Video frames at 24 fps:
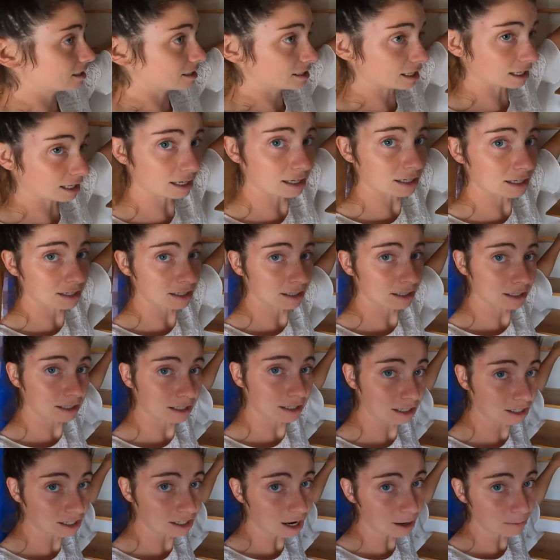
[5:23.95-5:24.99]
Second
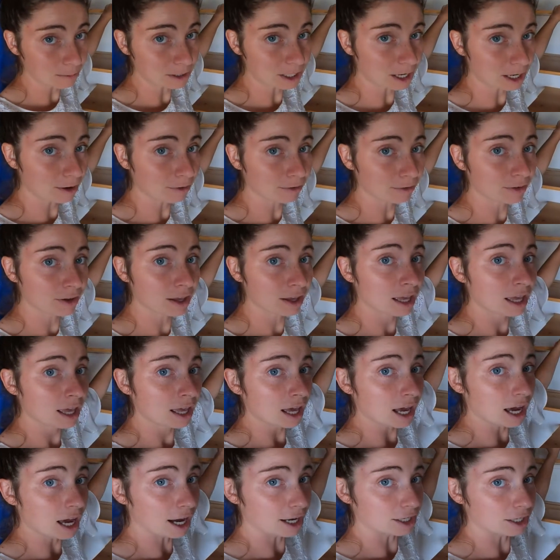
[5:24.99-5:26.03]
to top shelf,
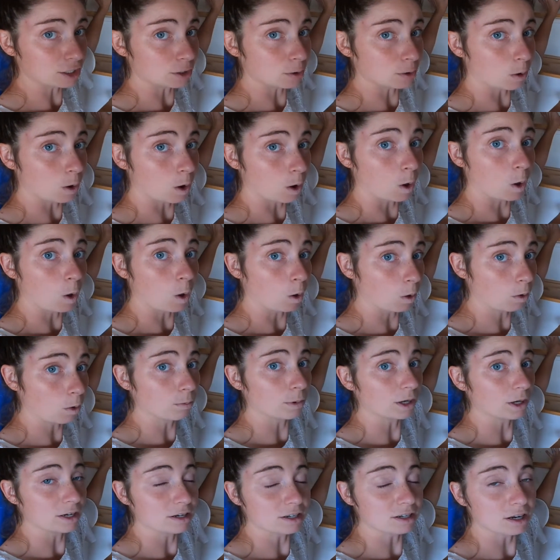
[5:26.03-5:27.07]
I do a whole
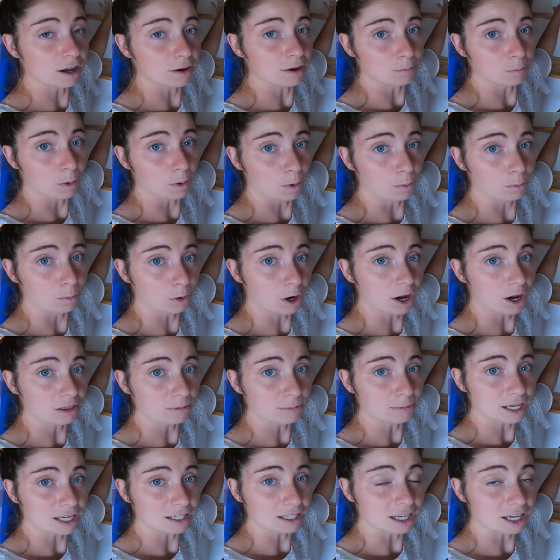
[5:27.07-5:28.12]
bunch of bone broth
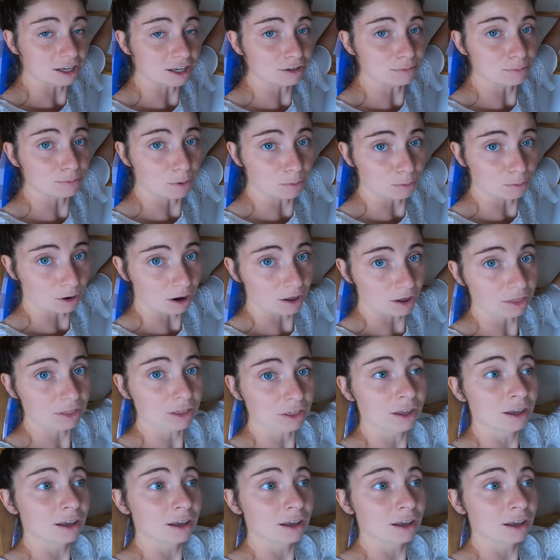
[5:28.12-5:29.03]
because I use bone broth